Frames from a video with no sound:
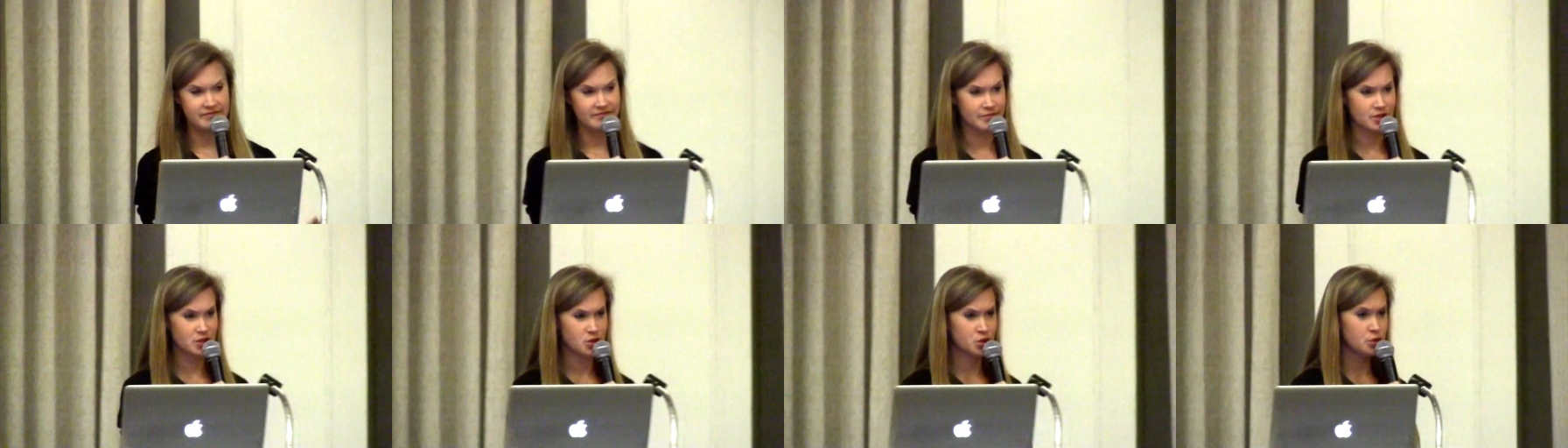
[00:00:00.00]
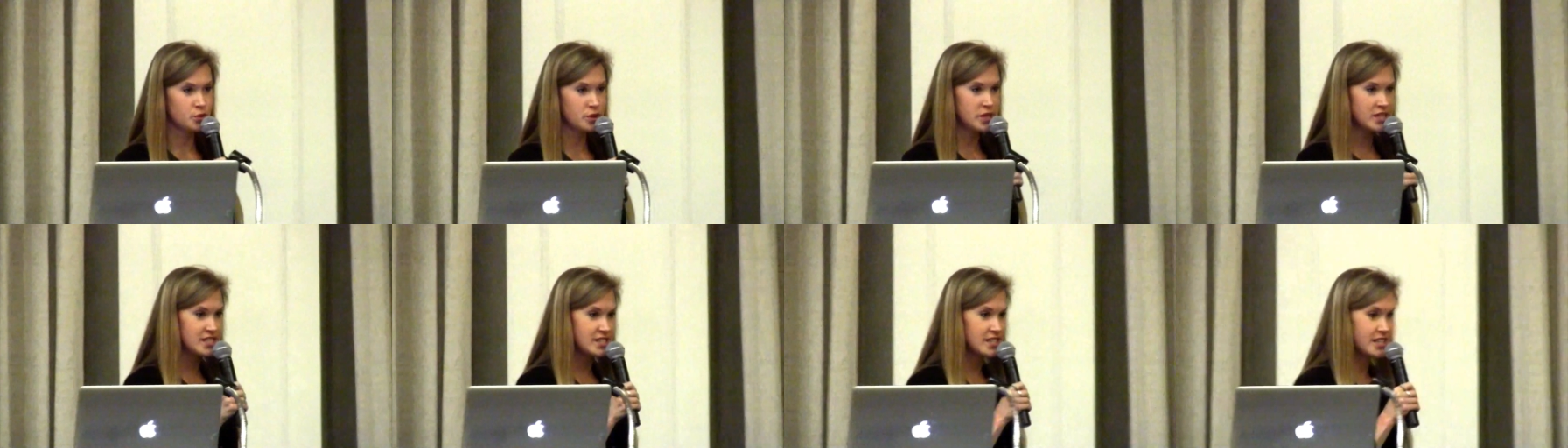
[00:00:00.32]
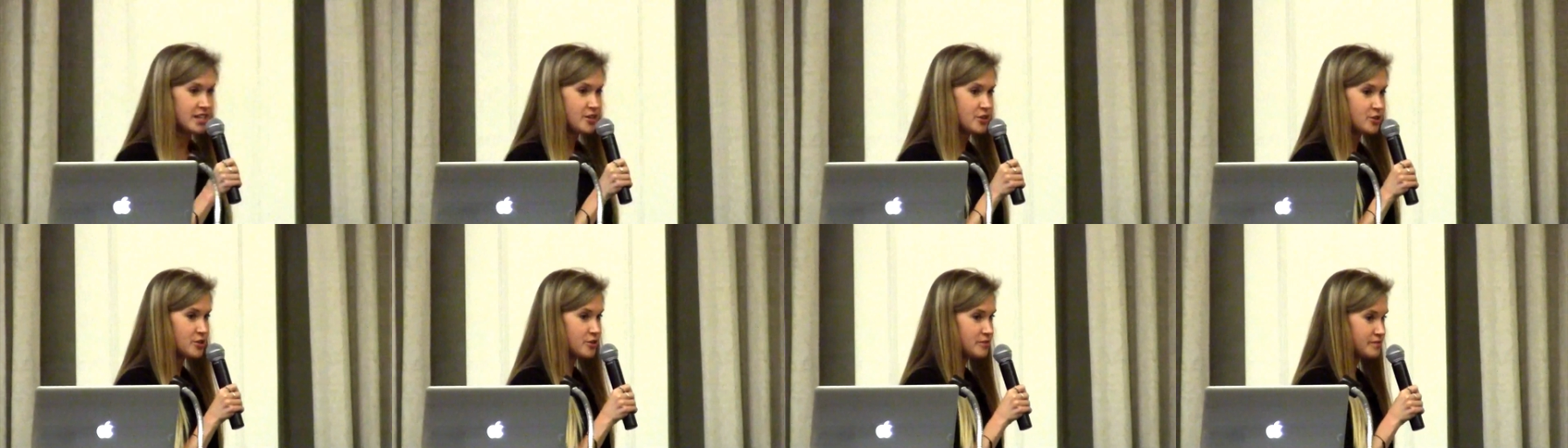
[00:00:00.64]
But two weeks
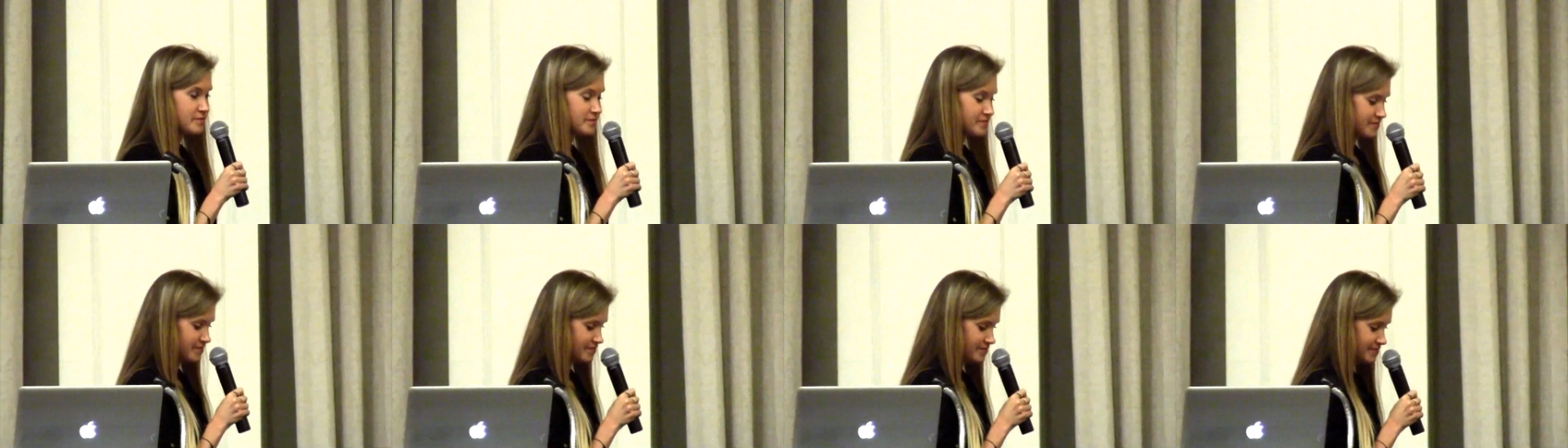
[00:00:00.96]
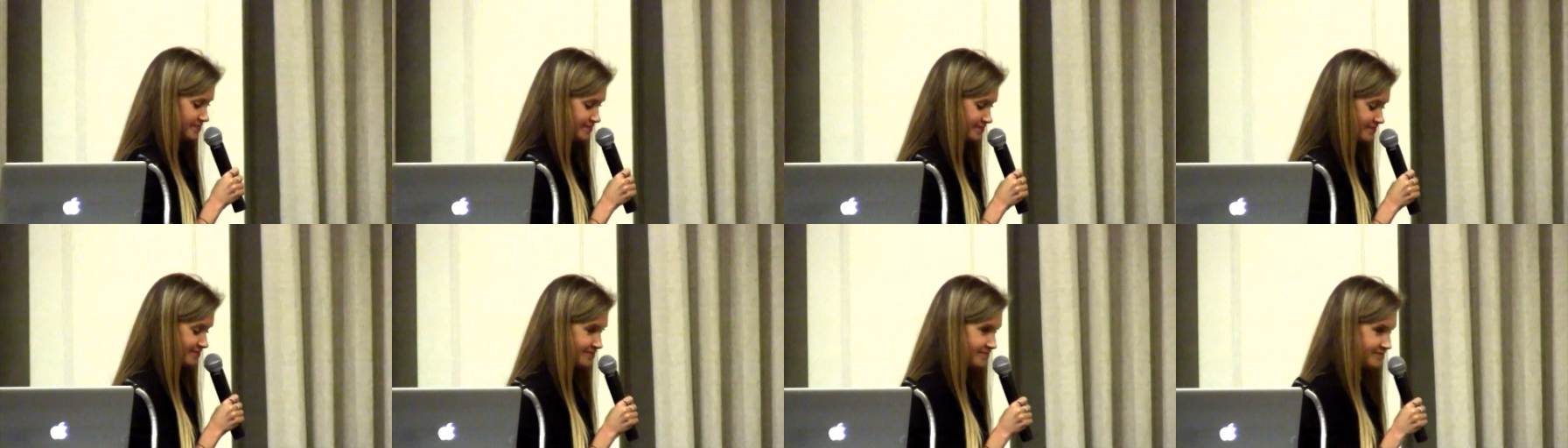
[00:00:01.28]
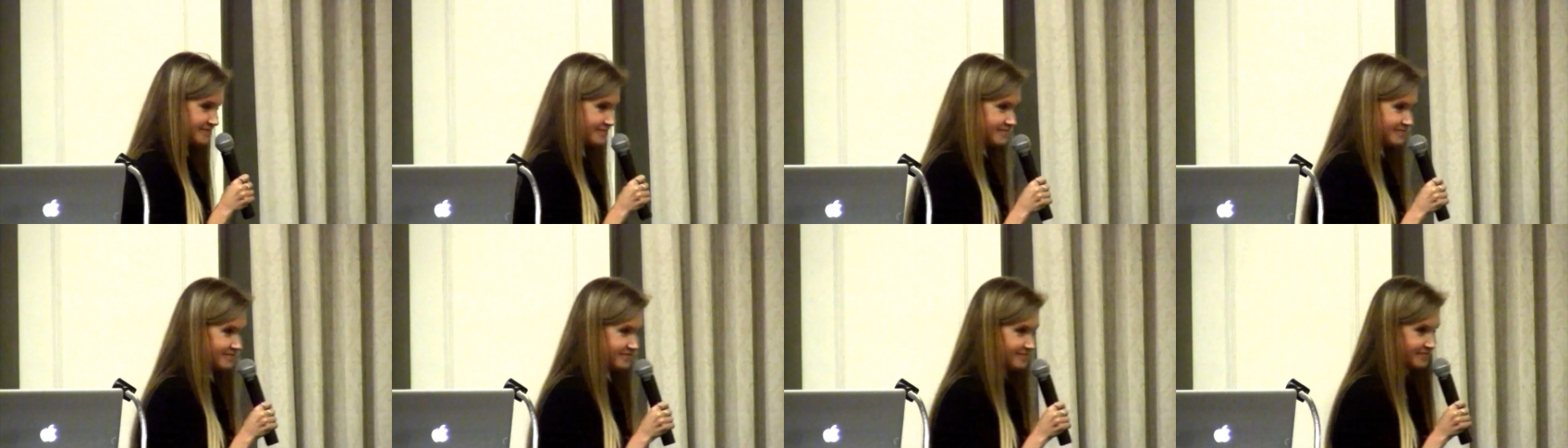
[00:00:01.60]
later,
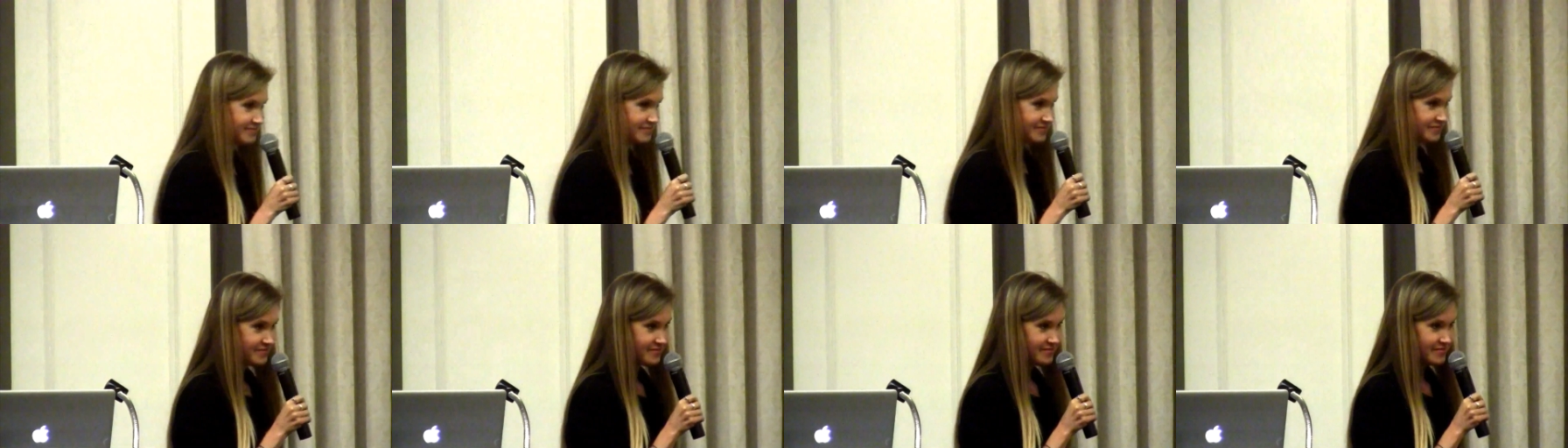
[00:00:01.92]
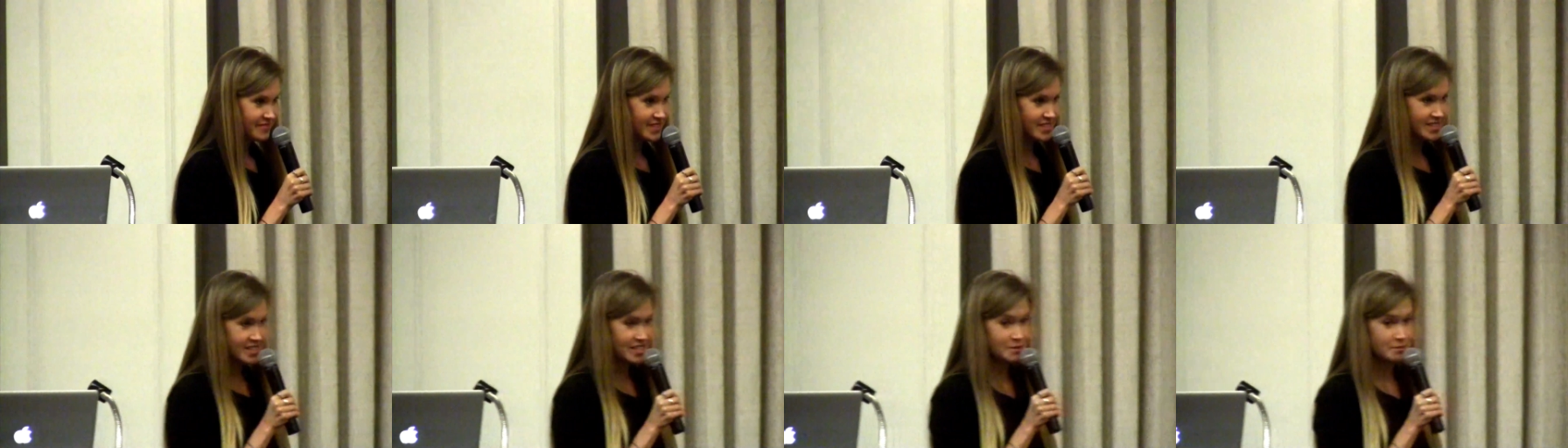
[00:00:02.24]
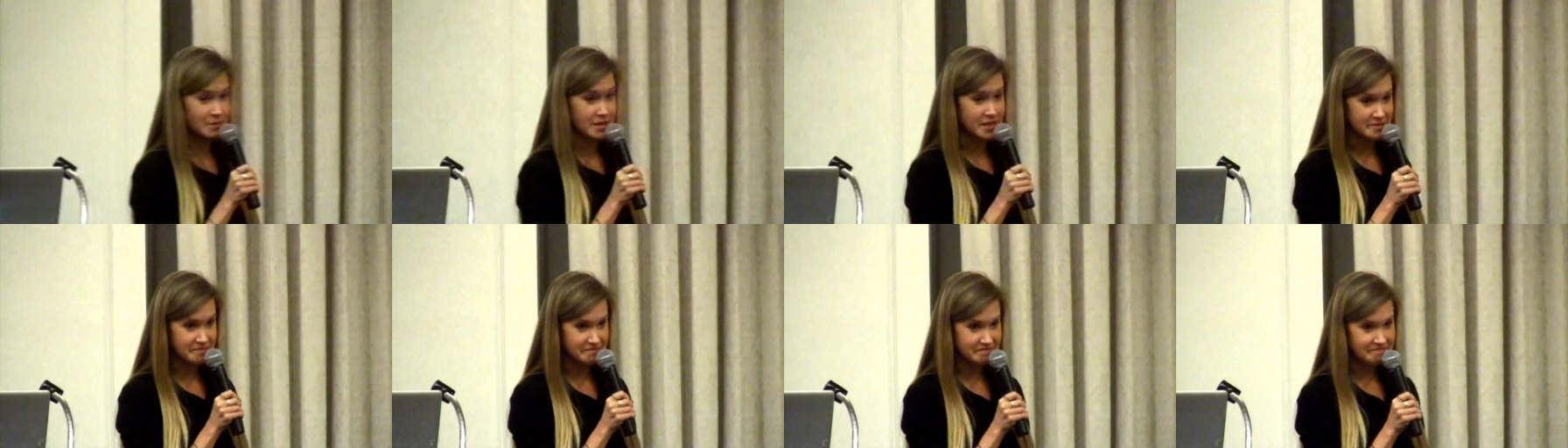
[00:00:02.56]
this
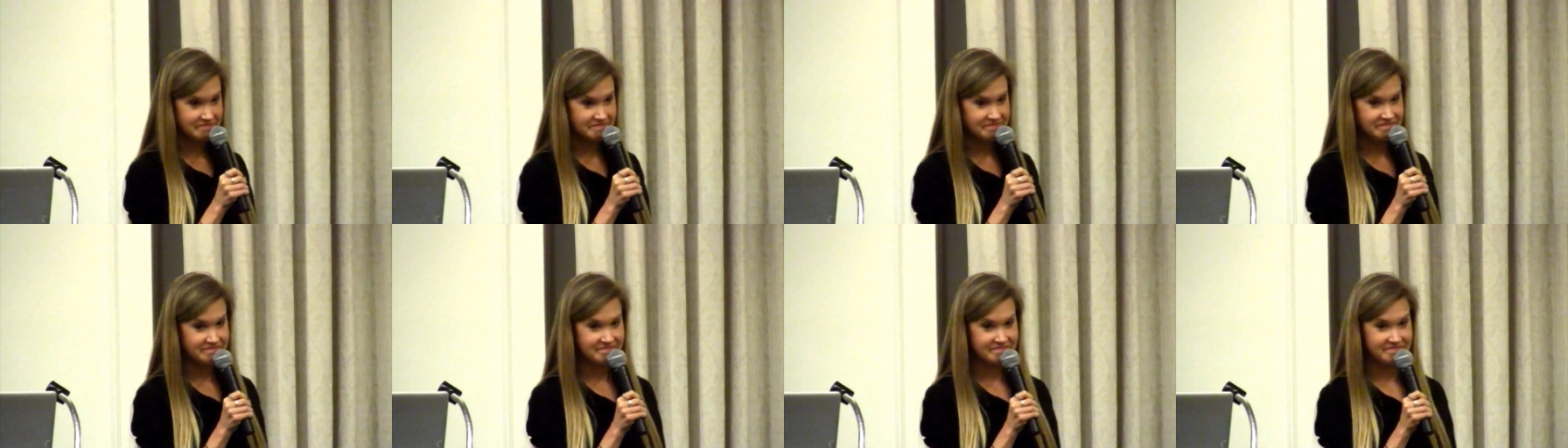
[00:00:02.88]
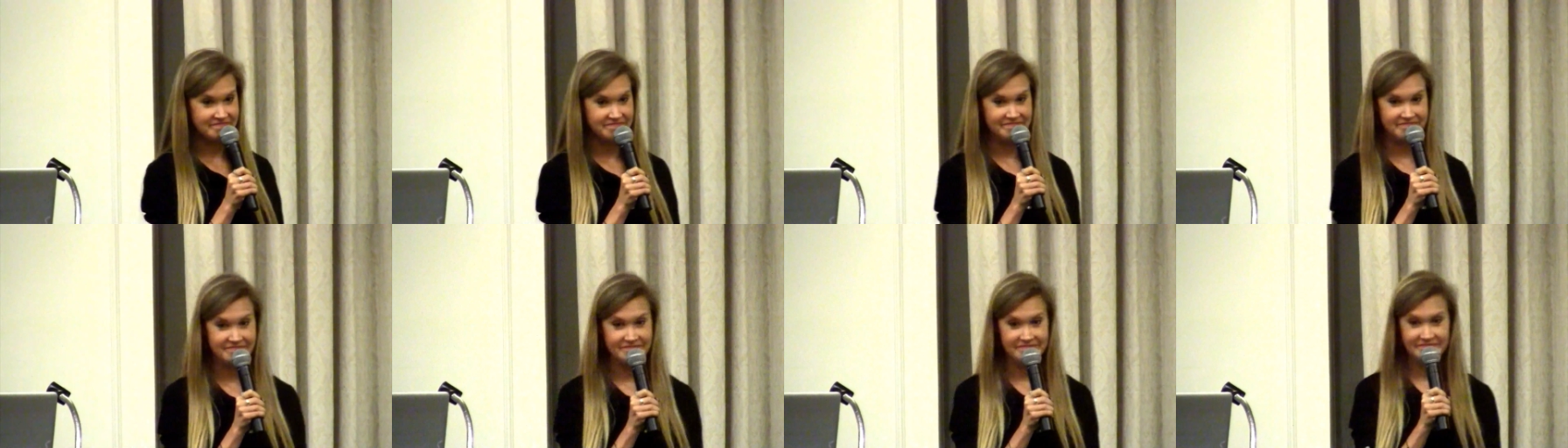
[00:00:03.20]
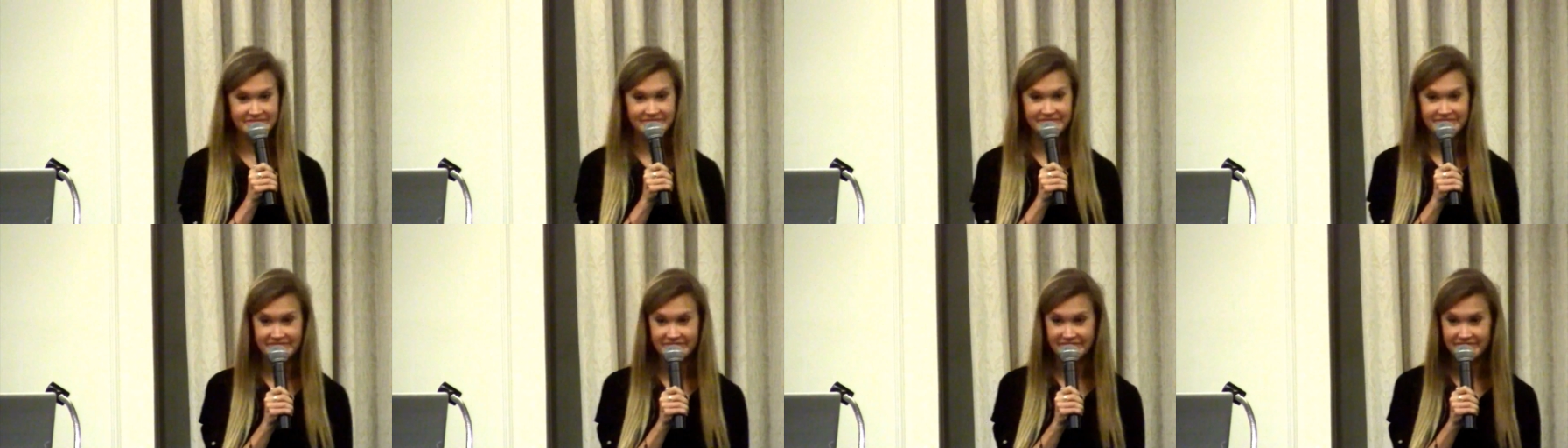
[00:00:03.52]
is me
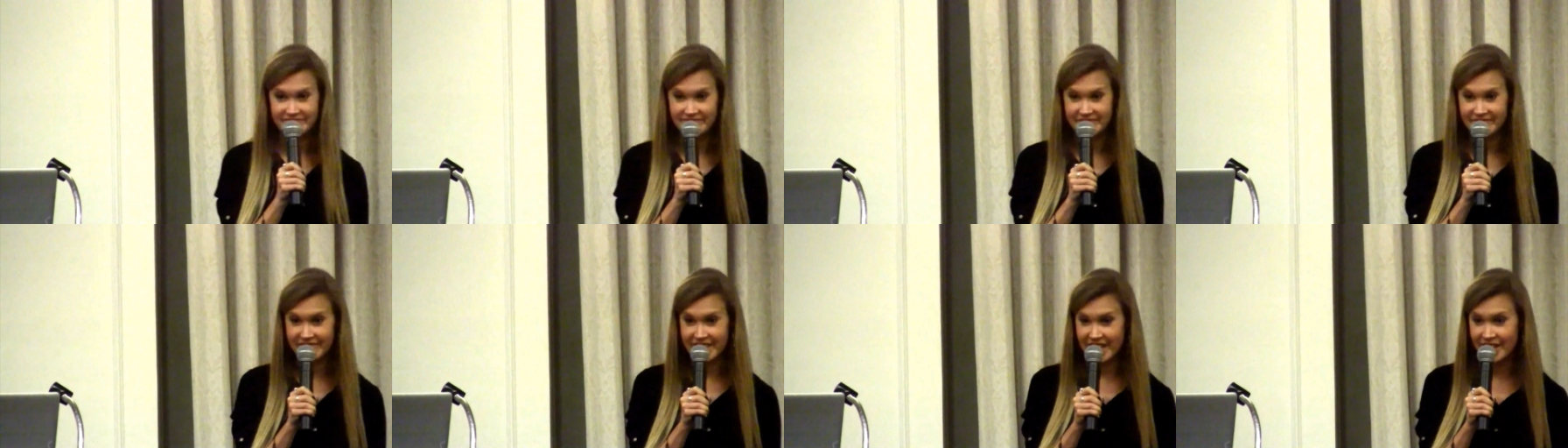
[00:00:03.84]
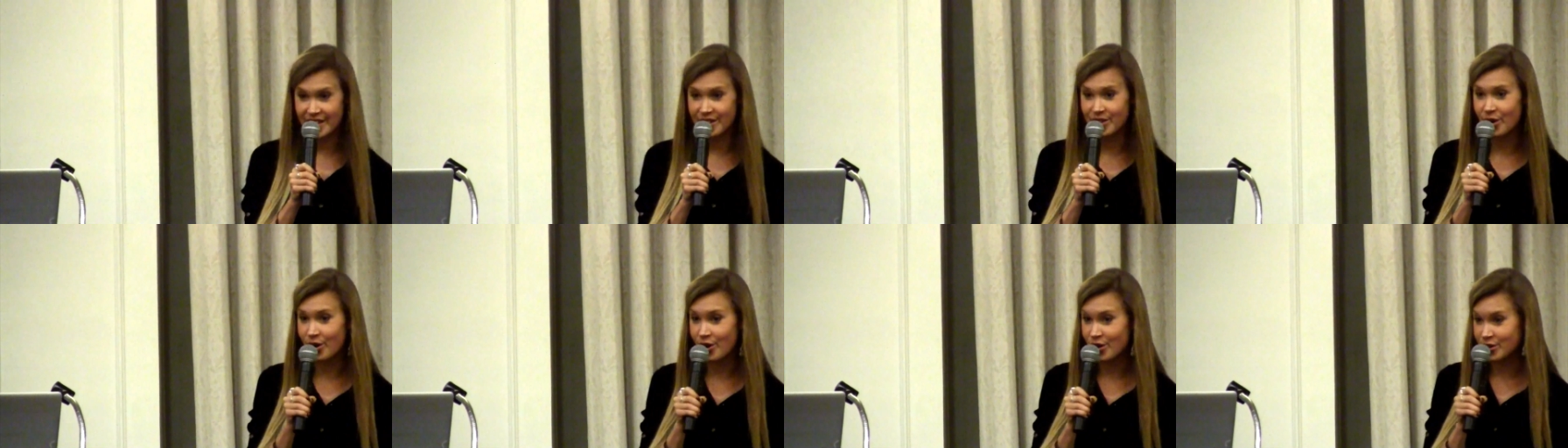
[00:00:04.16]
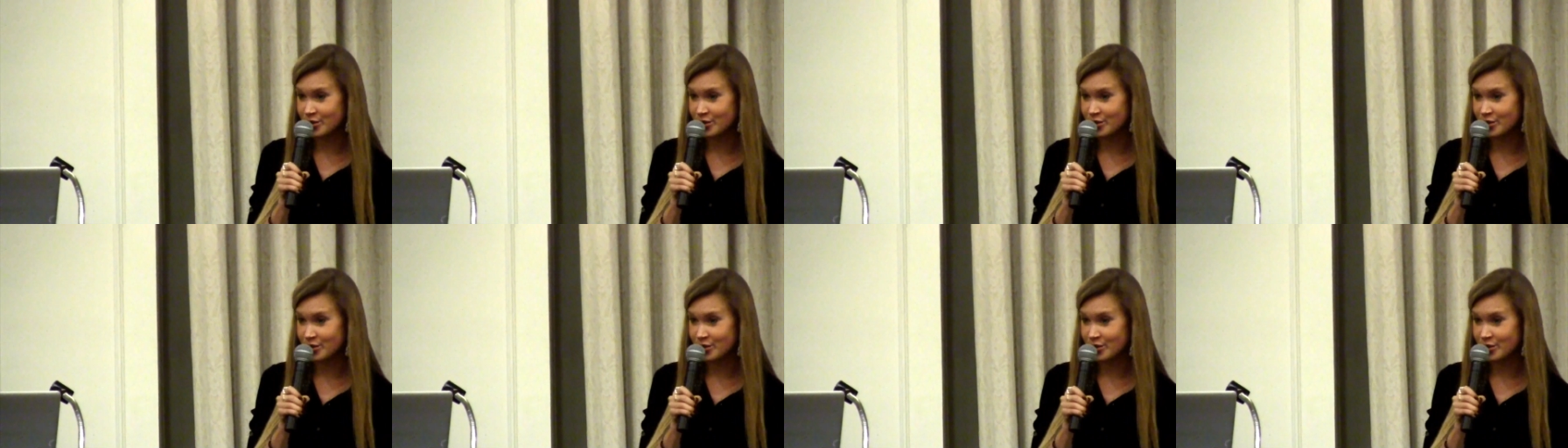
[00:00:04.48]
in the